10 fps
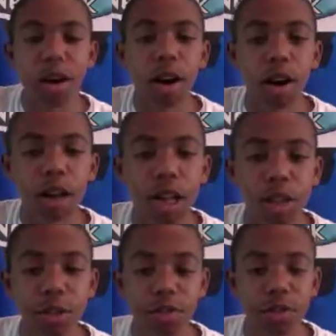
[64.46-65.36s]
are
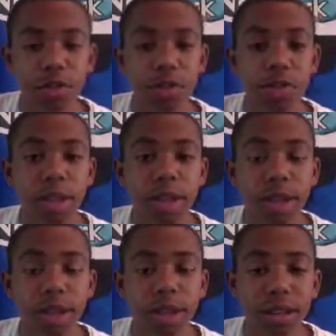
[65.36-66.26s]
creatures.
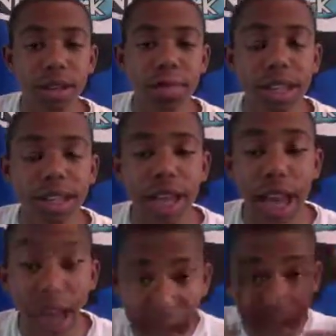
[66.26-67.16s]
It means
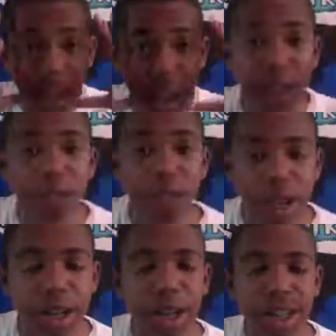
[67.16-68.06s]
head, foot
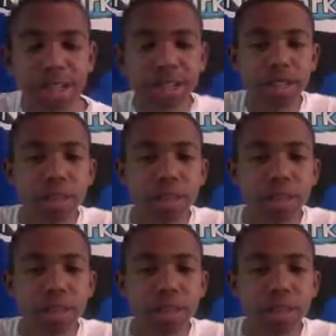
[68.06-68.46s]
in Latin.